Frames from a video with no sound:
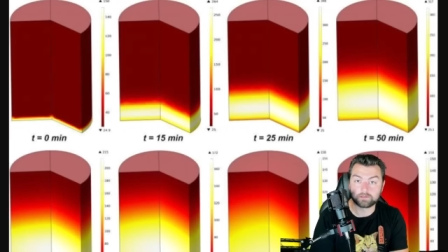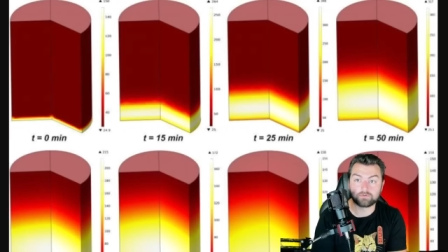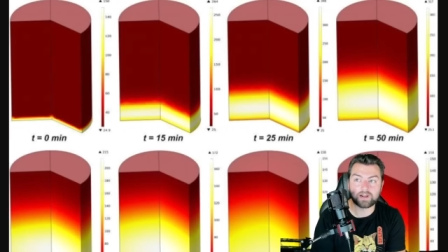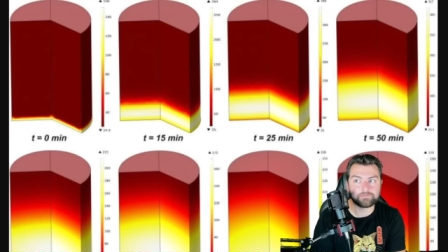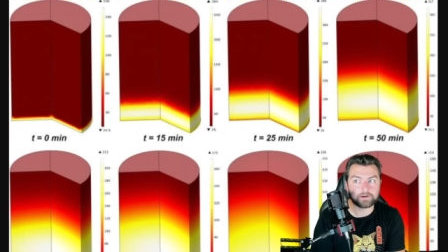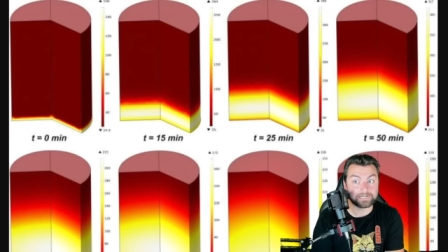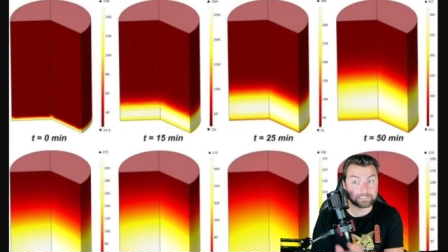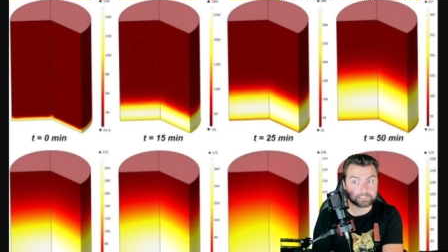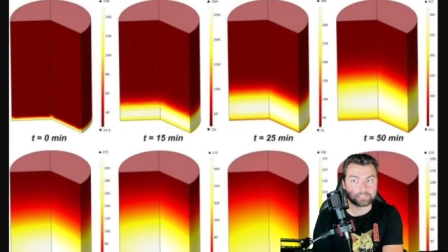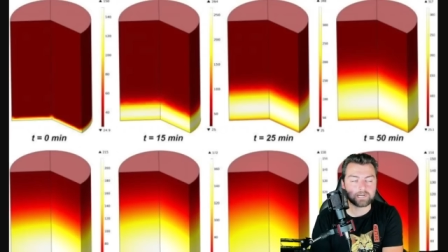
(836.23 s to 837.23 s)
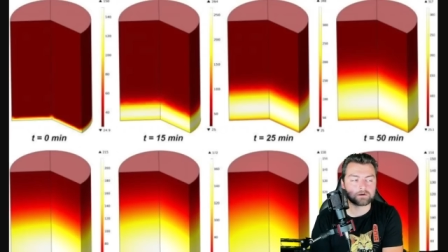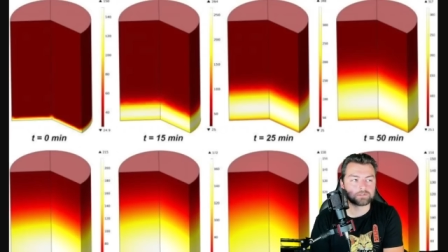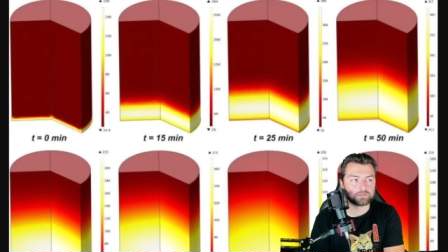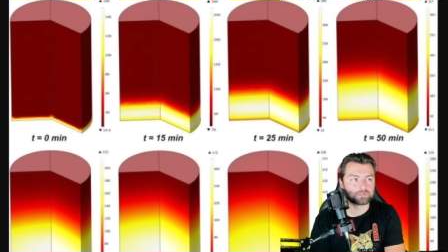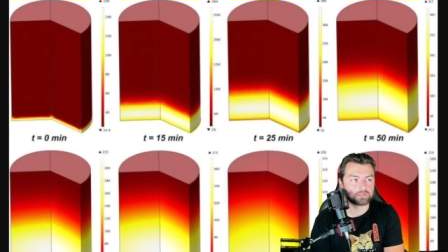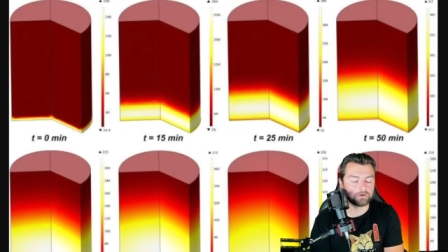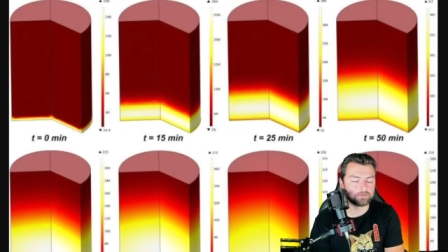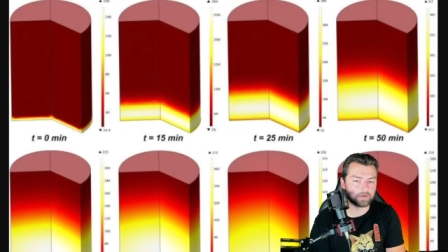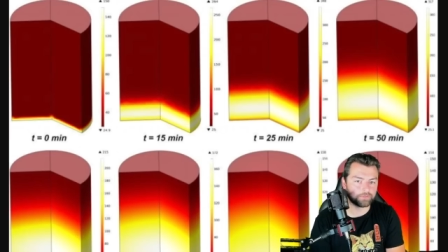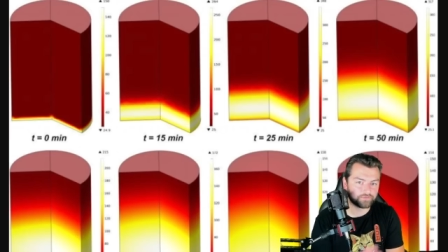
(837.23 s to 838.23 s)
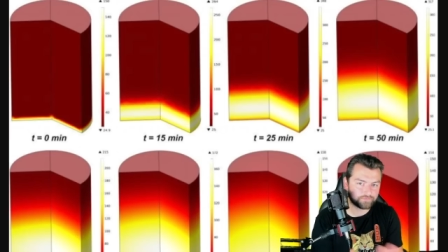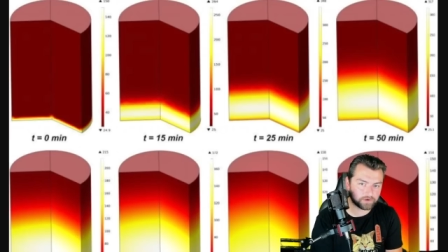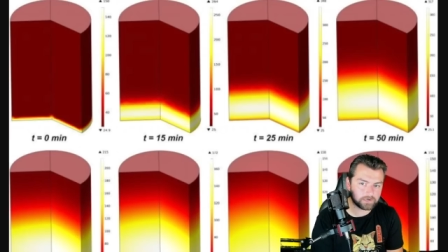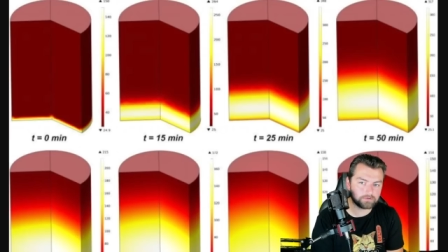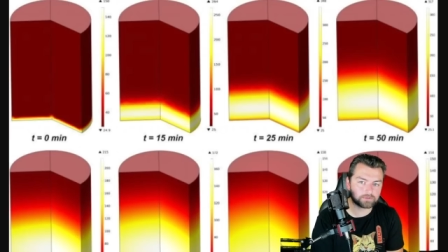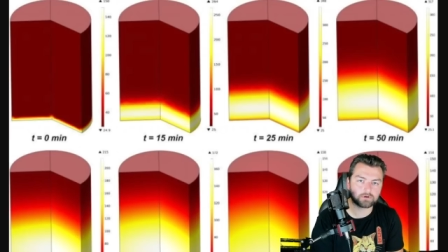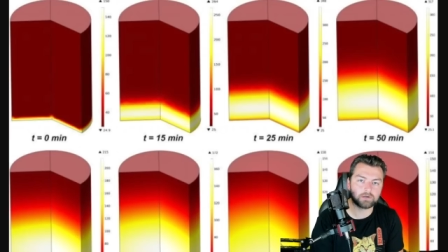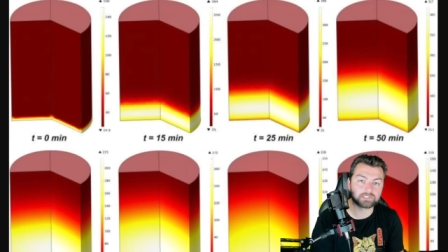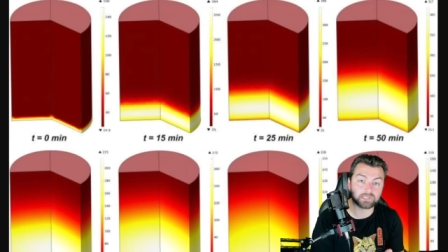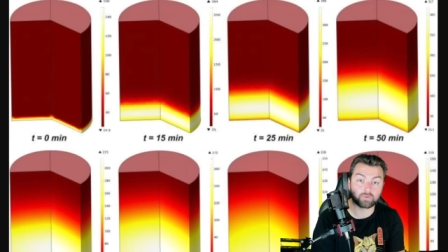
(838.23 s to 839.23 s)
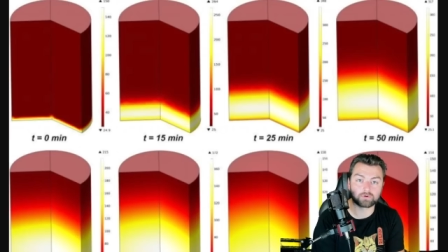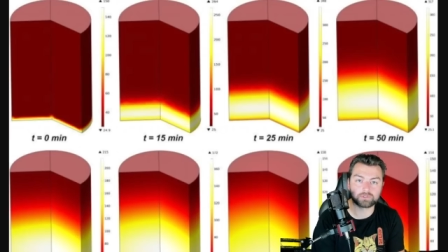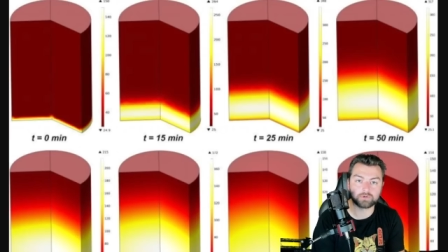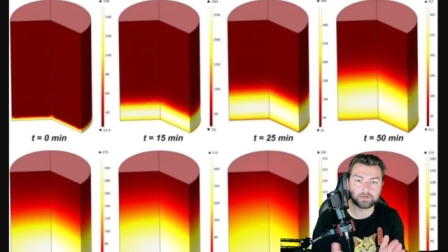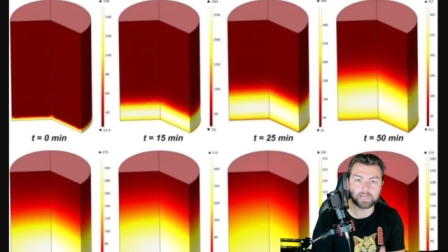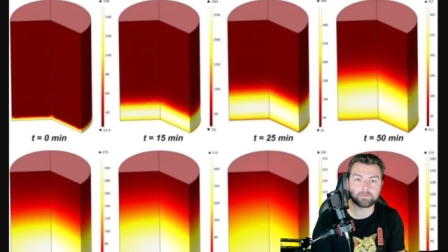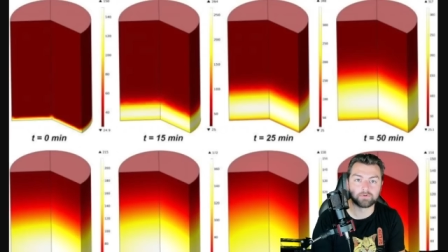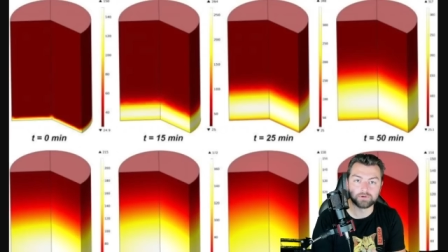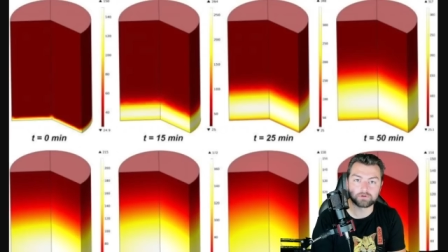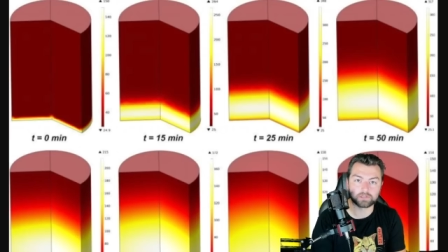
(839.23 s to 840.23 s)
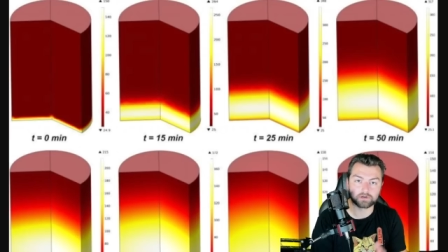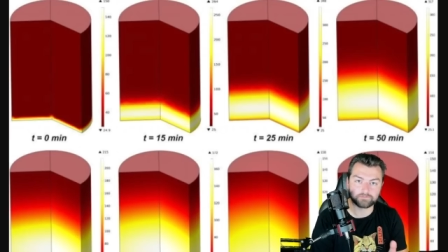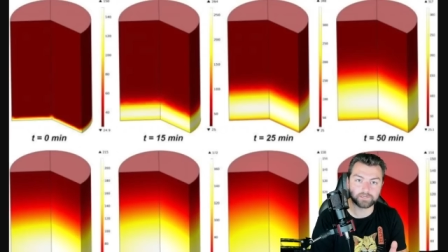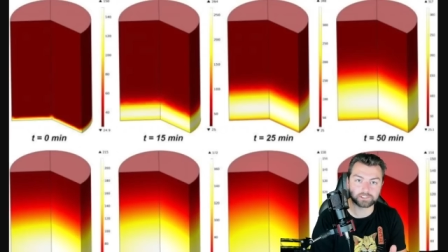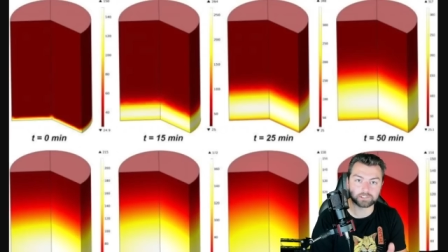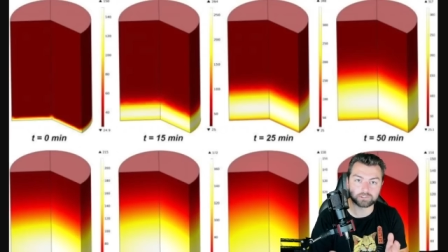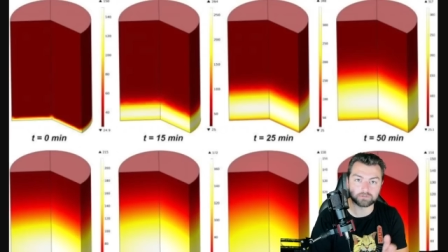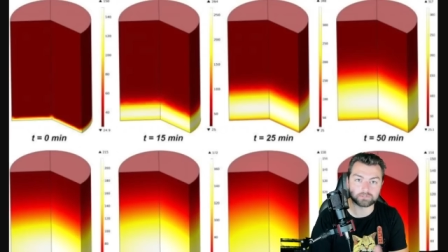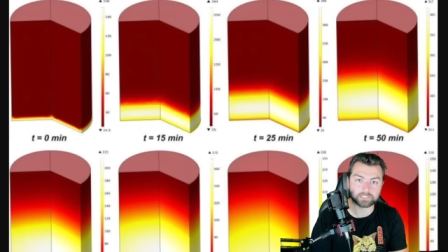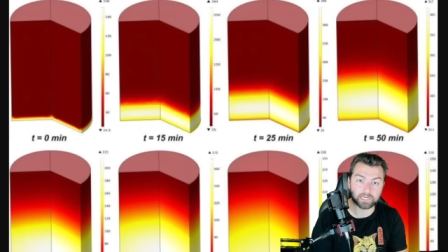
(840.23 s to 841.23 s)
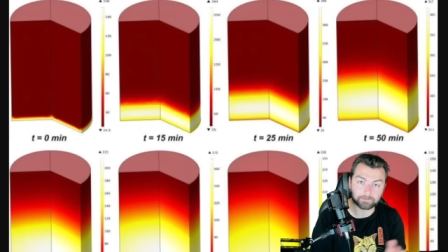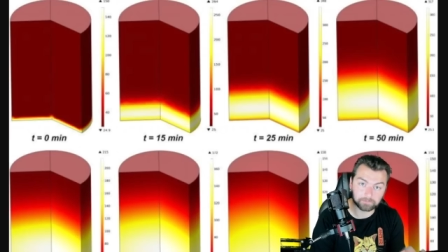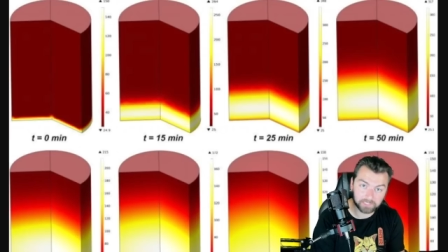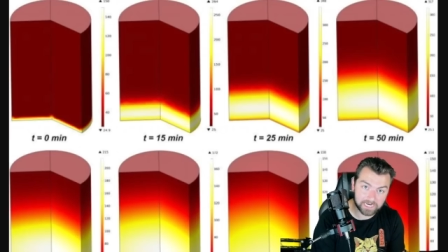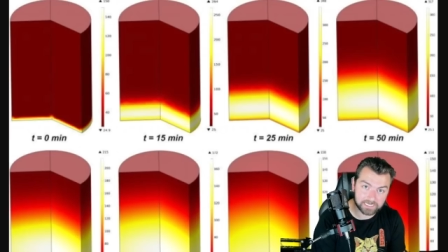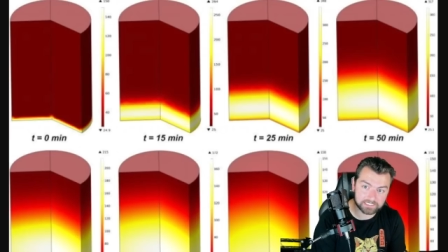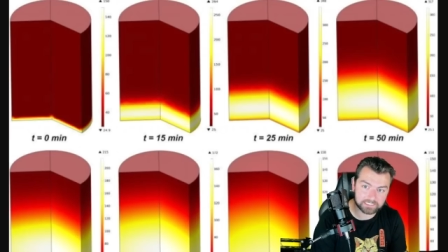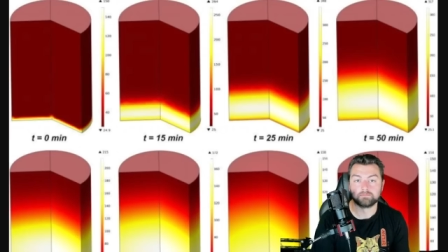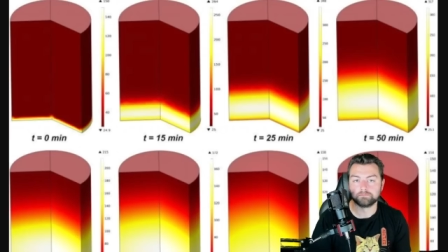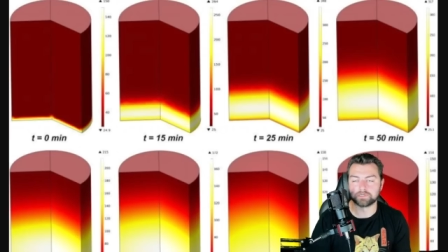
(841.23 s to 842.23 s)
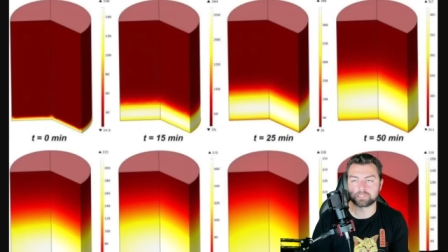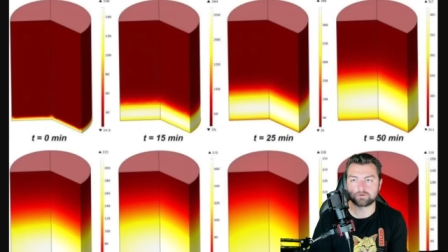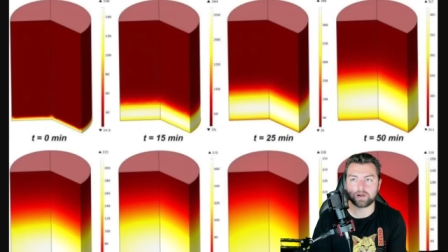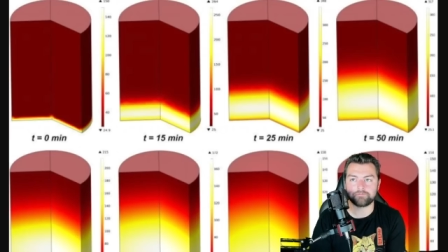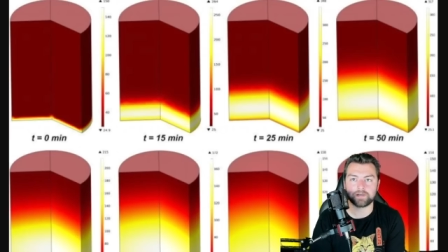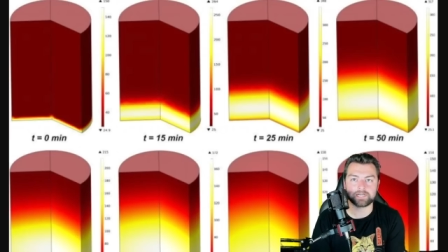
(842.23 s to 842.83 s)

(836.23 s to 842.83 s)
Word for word: The graphite is there to slow down the free neutrons in order to enable nuclear fission to take place, but the graphite